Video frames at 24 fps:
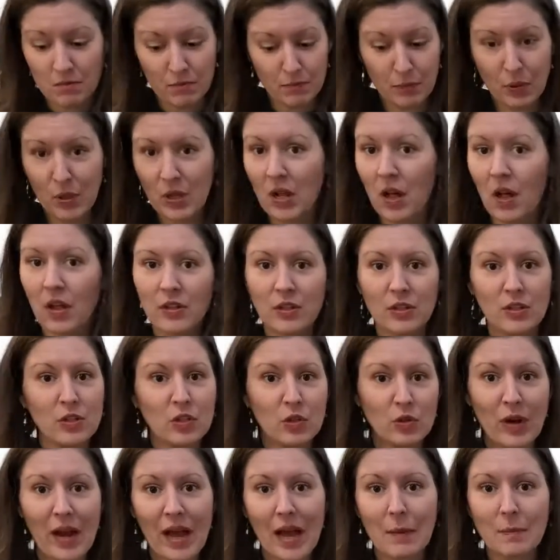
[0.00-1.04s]
put all your
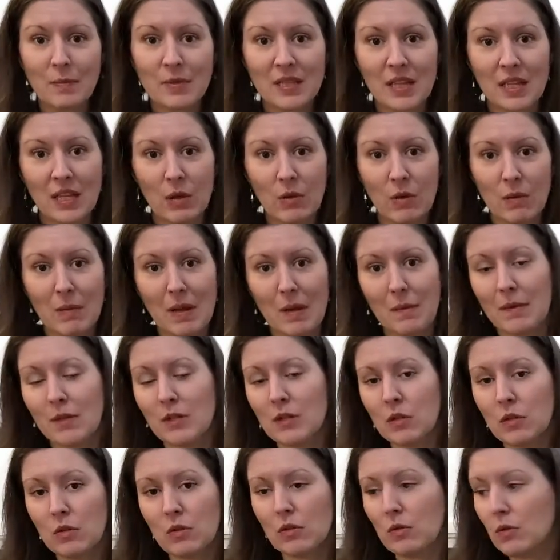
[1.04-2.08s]
scraps that you would maybe
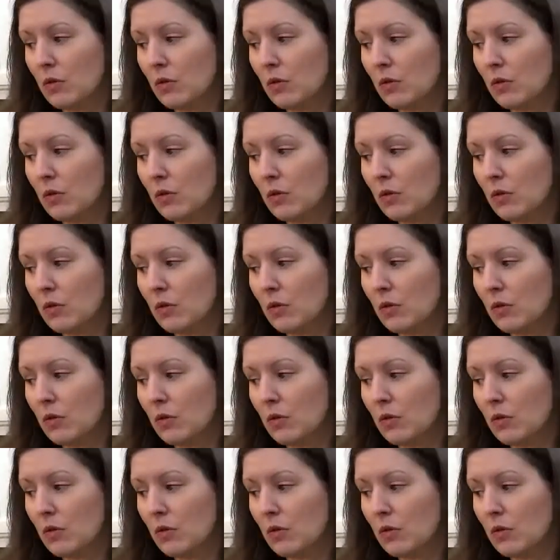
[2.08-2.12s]
do